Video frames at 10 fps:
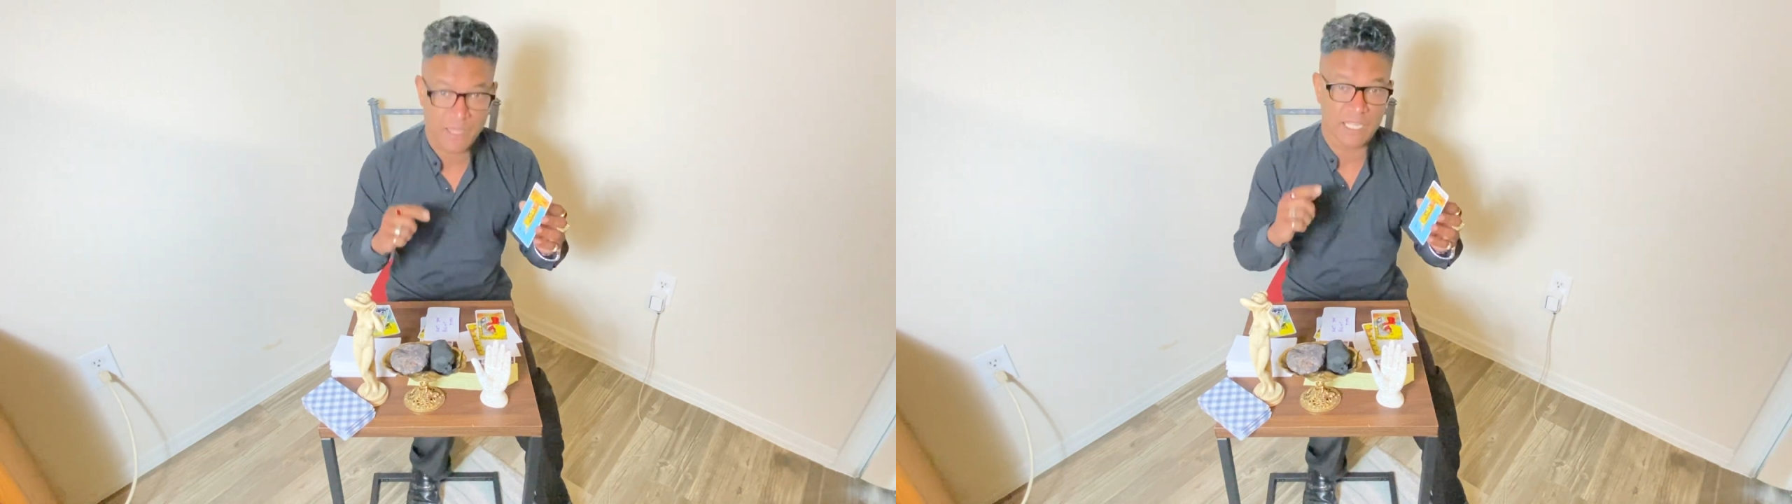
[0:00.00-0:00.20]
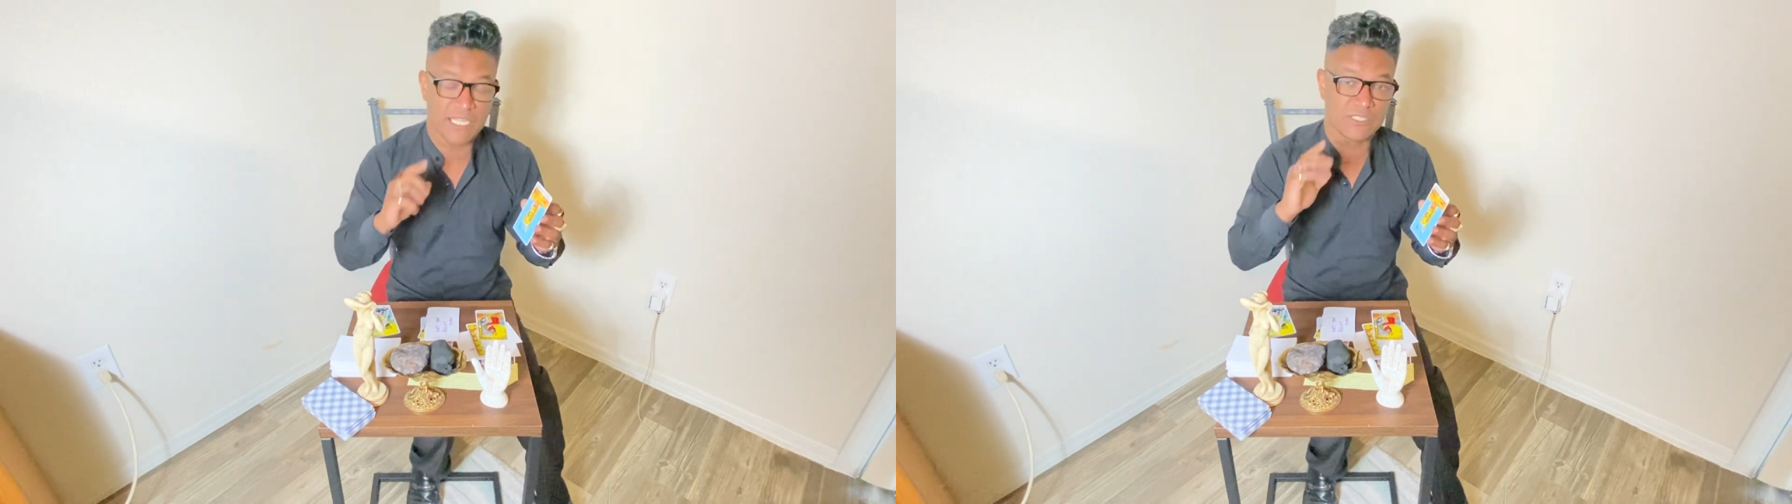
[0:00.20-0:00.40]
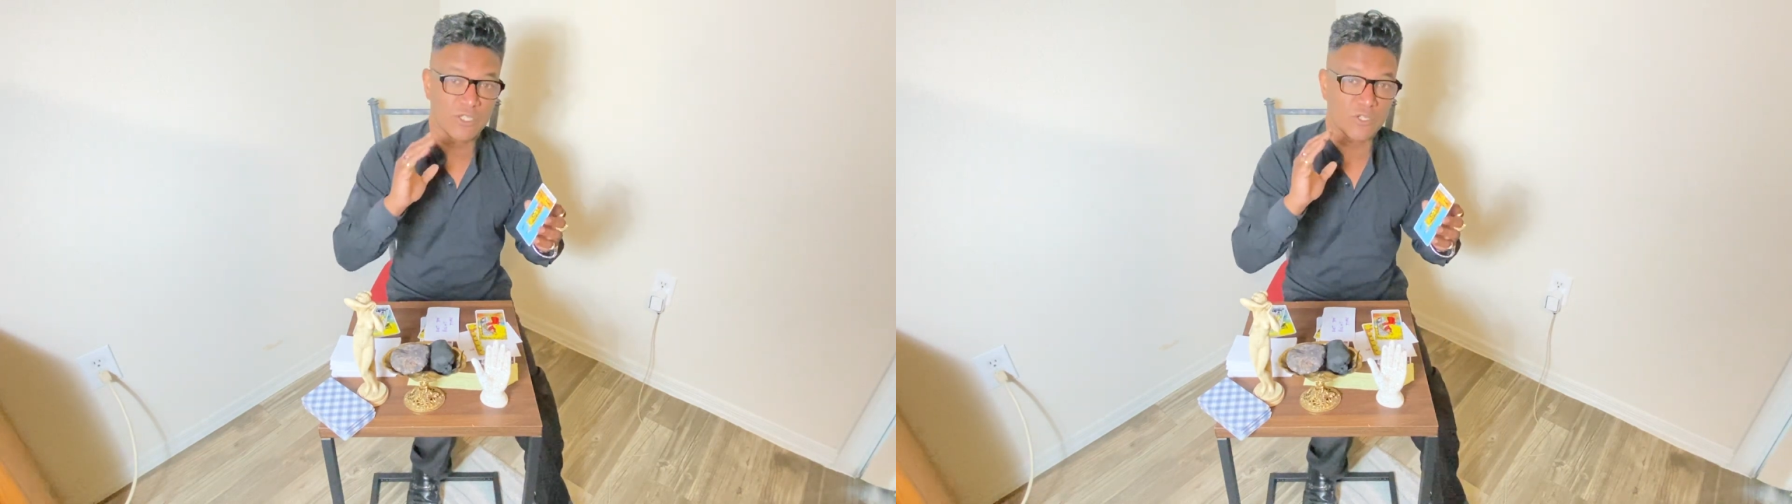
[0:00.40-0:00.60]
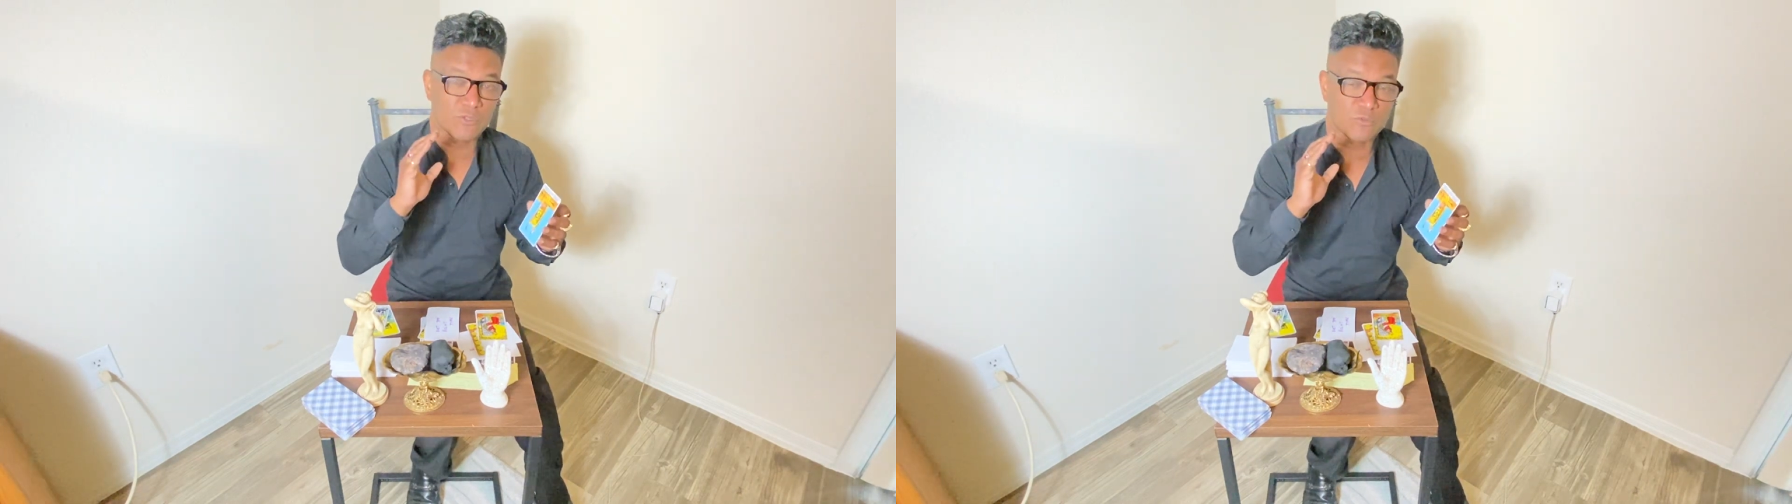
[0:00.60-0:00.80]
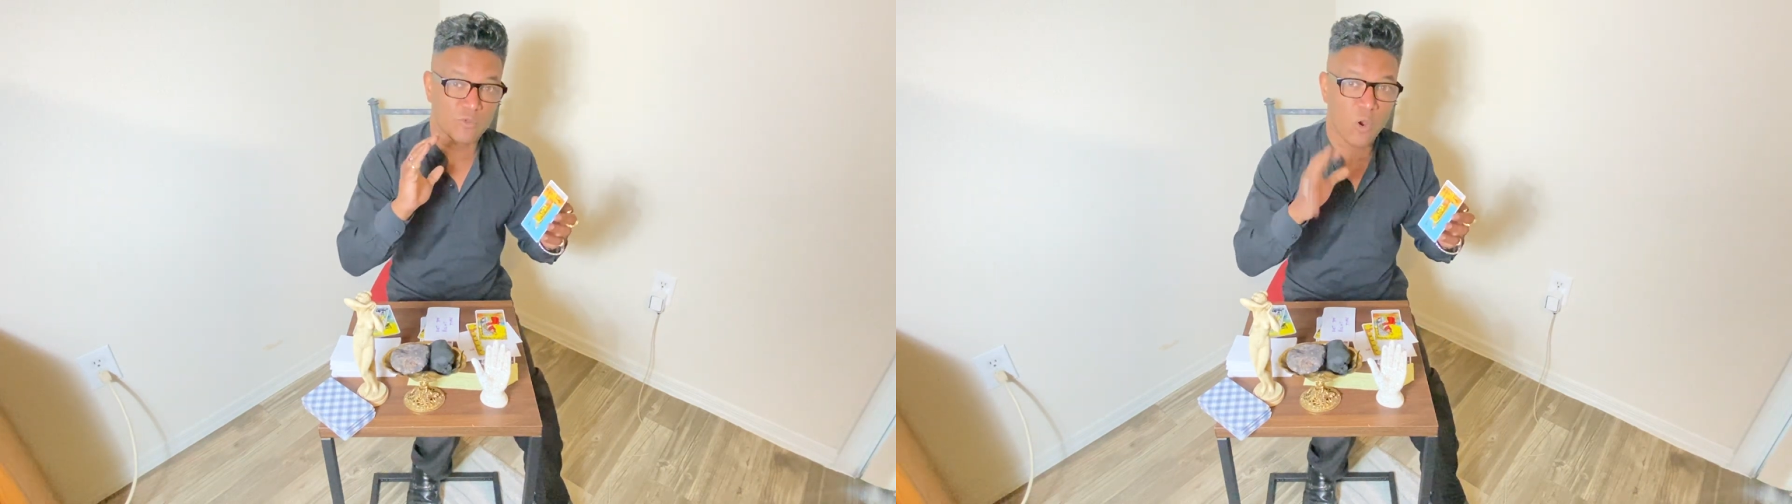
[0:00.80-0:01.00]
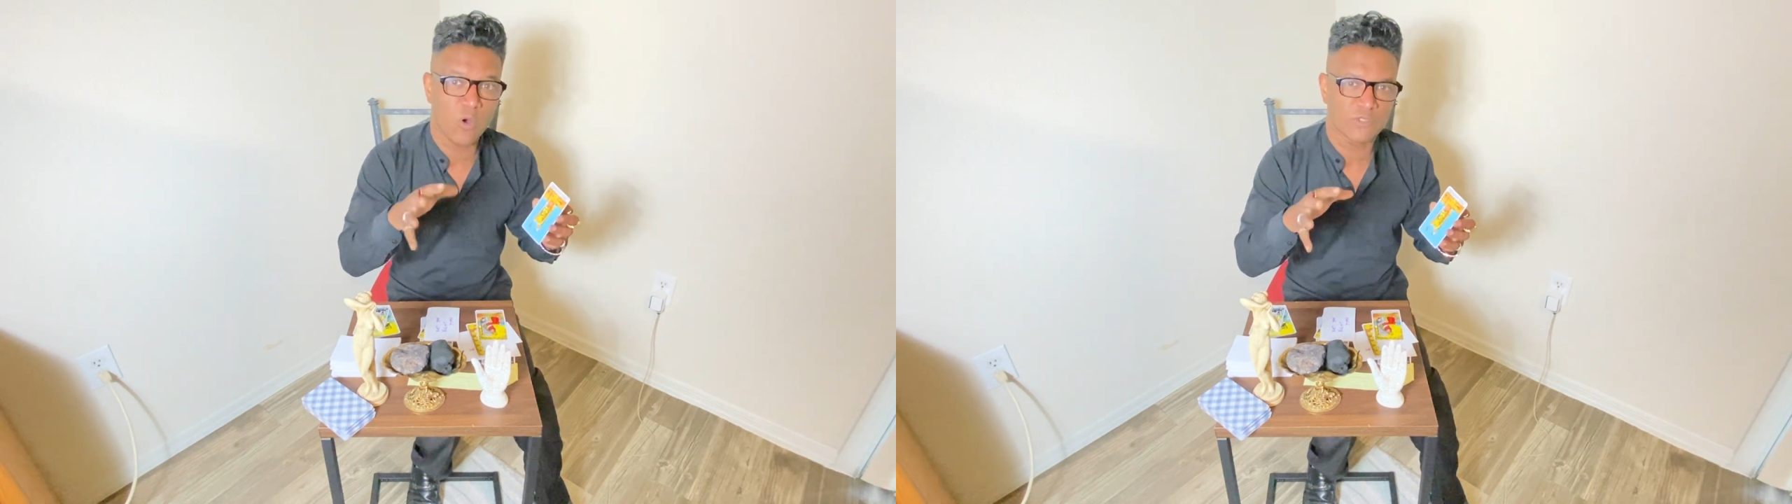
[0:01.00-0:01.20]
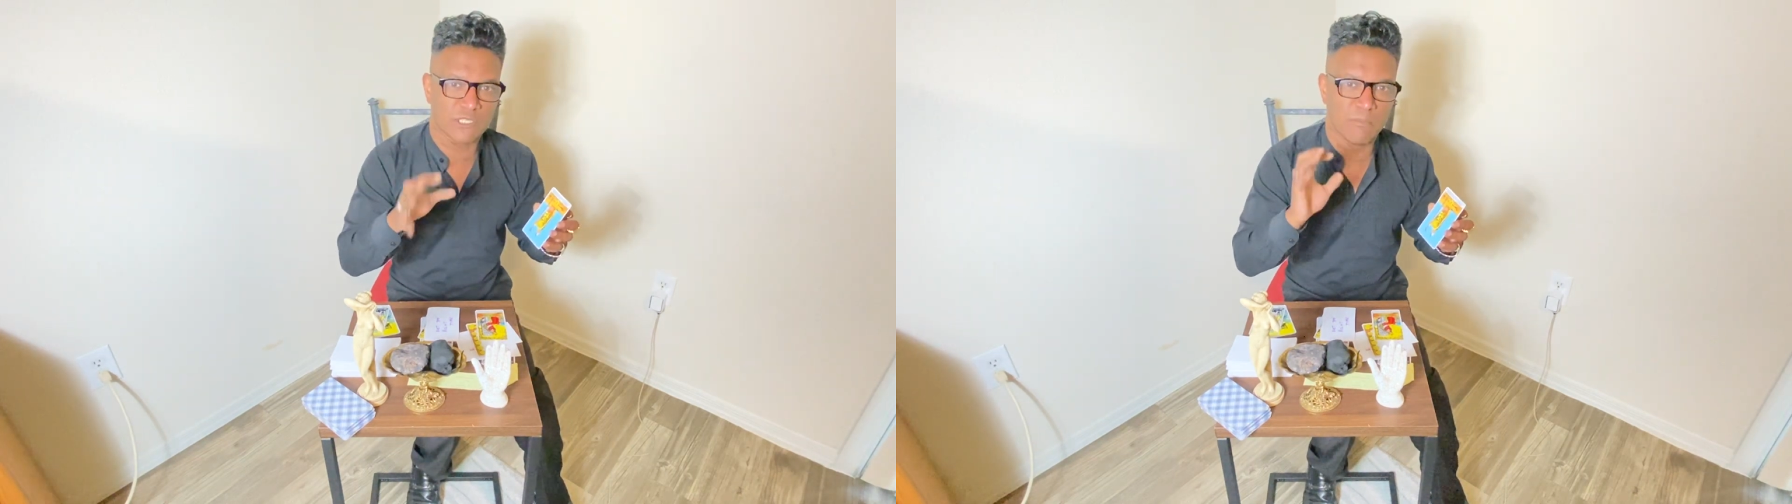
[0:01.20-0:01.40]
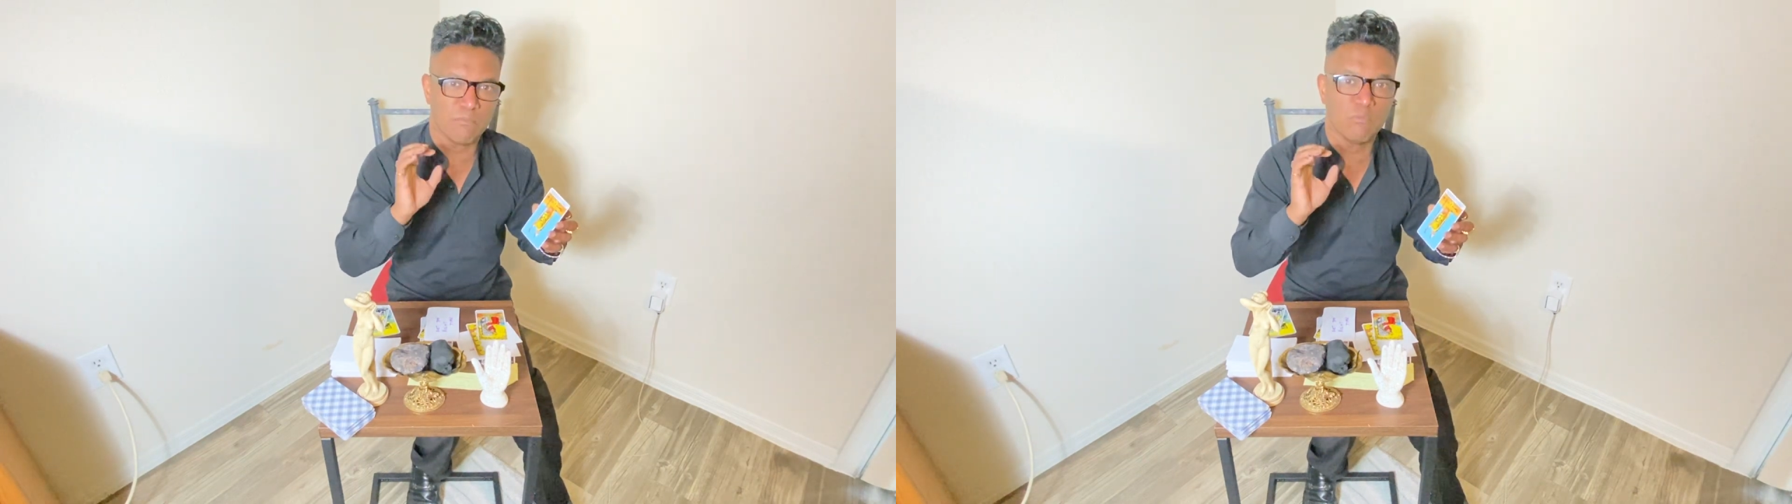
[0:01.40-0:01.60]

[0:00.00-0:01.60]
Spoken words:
is gonna throw some